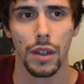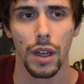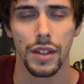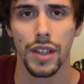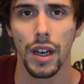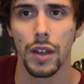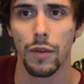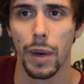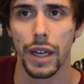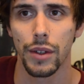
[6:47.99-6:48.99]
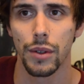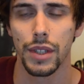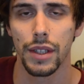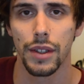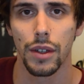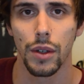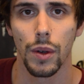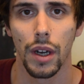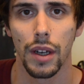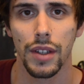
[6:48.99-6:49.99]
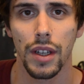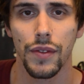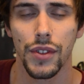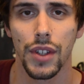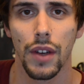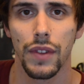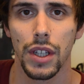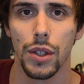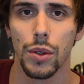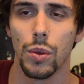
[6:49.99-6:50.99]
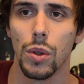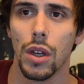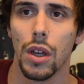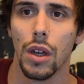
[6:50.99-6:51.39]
A ton of micro detail going on, a ton of stuff that you